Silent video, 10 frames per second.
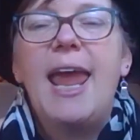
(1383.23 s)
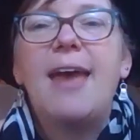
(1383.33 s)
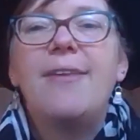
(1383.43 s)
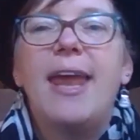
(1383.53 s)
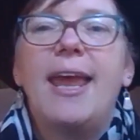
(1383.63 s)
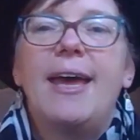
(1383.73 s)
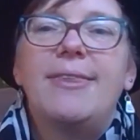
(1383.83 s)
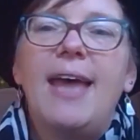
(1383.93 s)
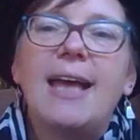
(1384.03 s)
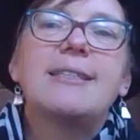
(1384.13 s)
And
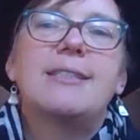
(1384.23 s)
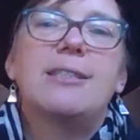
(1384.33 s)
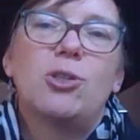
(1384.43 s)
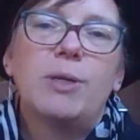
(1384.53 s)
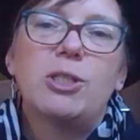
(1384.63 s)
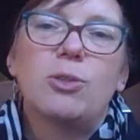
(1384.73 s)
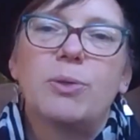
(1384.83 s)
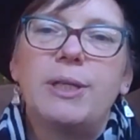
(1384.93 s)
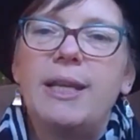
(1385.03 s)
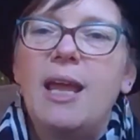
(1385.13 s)
that's the situation
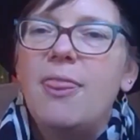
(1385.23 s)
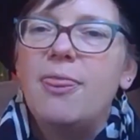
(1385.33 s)
we're in.